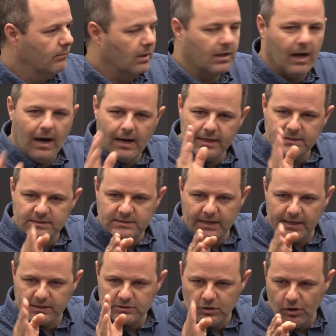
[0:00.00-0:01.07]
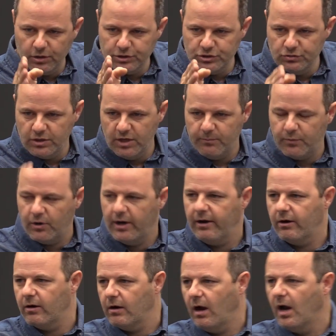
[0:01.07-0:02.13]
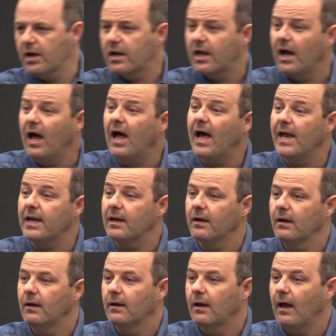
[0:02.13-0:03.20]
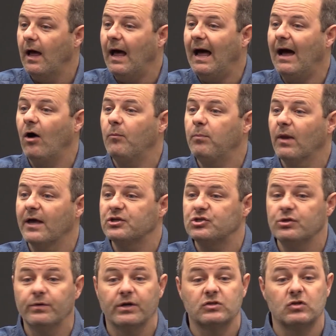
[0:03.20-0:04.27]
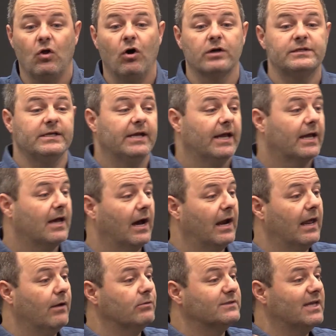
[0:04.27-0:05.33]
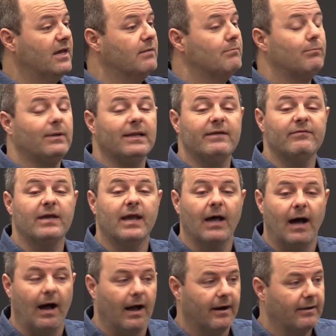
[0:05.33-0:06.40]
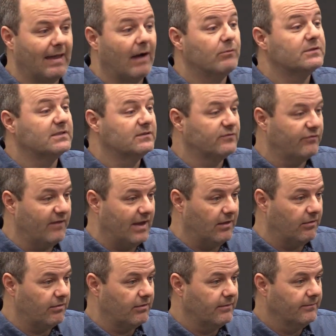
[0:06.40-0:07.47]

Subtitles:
But God had said, as long as you keep your hair uncut, I'll bless you. And as long as he didn't cut it, it was him believing God. That was his faith.